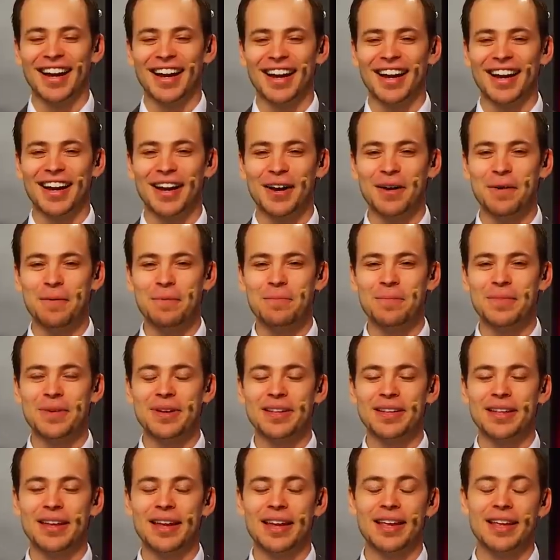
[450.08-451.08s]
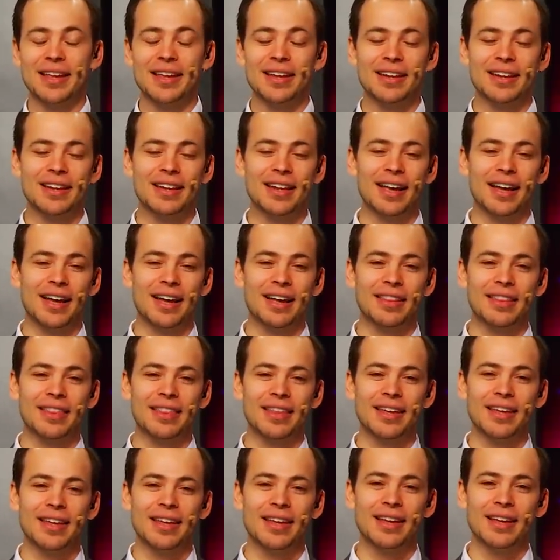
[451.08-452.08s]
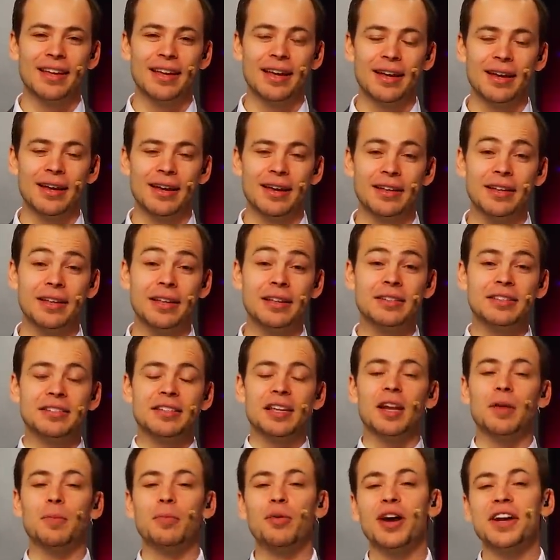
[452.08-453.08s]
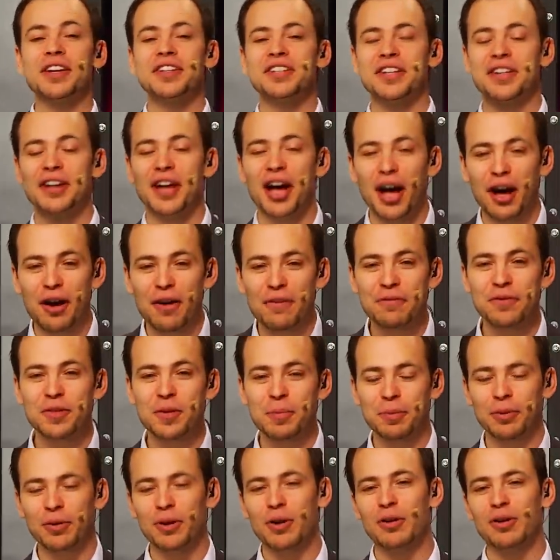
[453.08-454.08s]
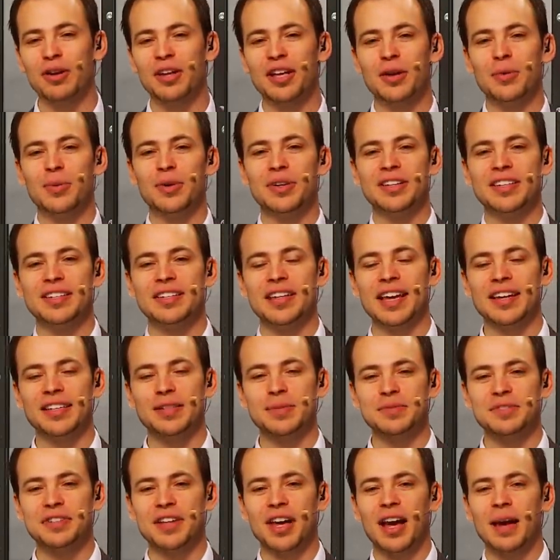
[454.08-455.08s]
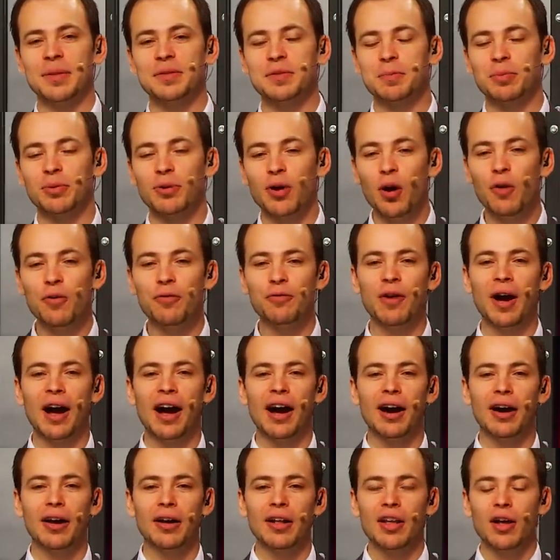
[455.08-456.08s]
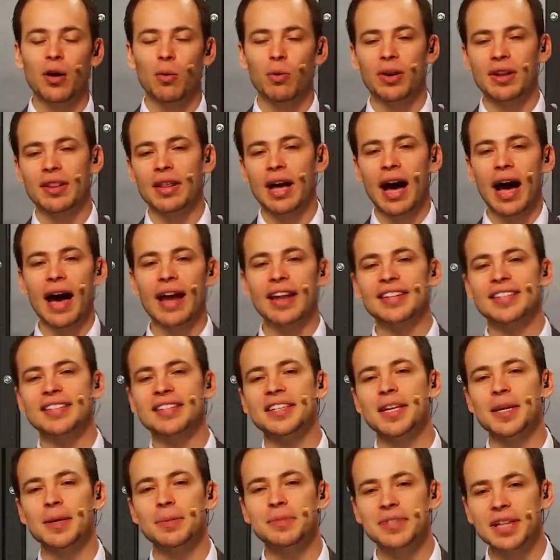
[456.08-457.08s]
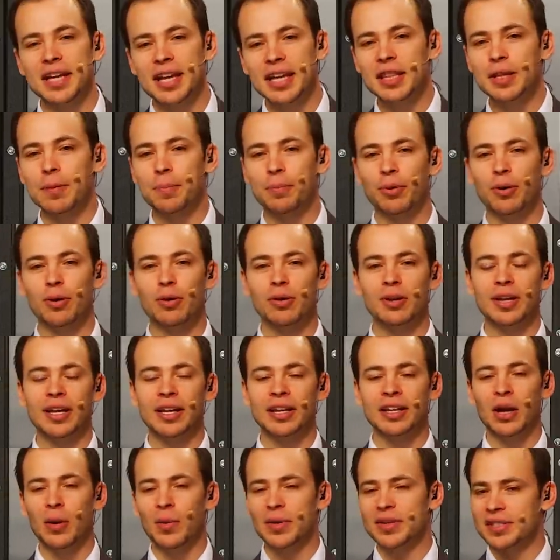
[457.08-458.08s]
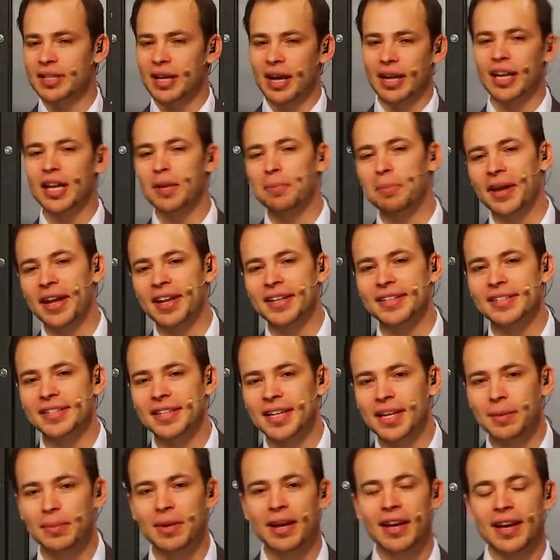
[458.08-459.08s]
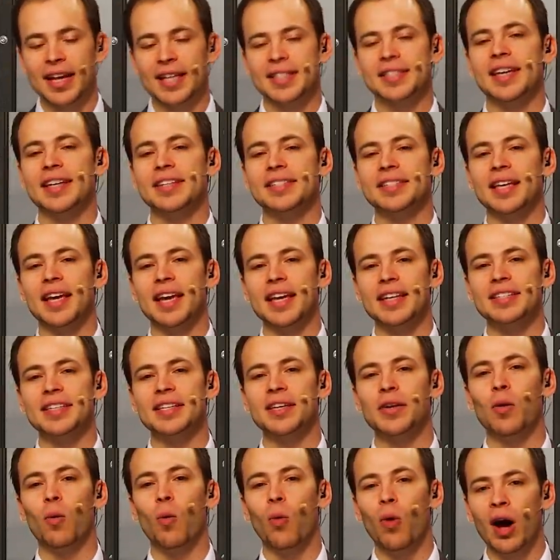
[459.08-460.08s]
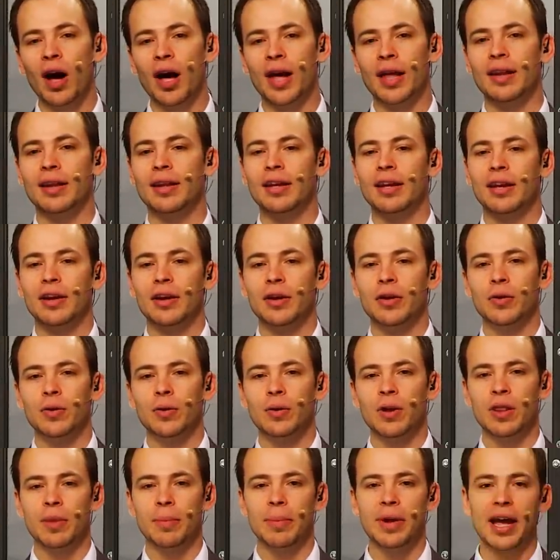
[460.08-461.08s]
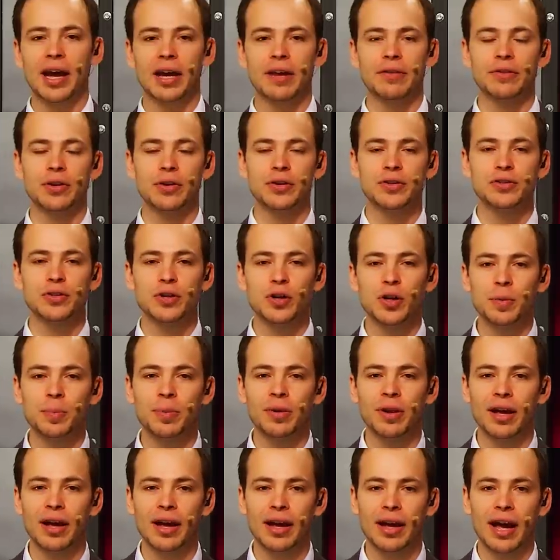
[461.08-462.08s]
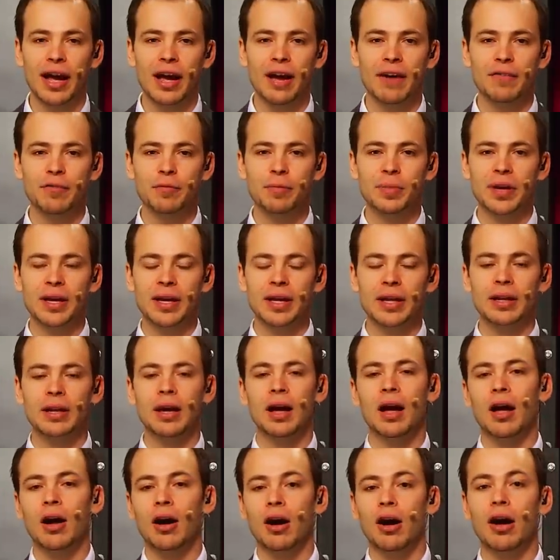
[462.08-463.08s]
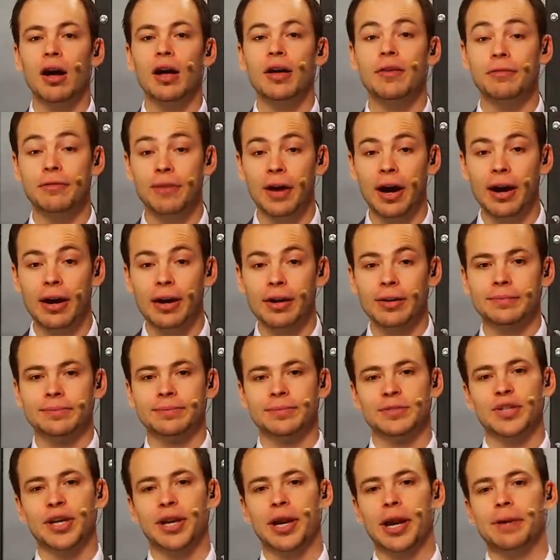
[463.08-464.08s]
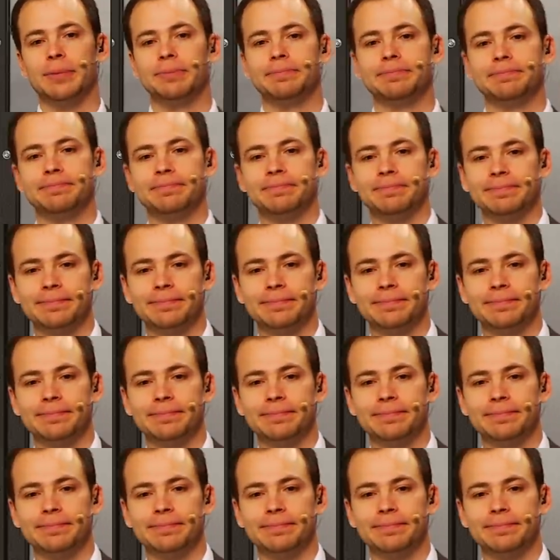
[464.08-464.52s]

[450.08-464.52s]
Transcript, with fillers: Um, in the in celebration of the Pro League, we did take some time to profile one of the hottest teams in the Pro League. No, it's not Hitman's team. It's SKT1, who on the back of their Zerg play have been on fire. Check it out.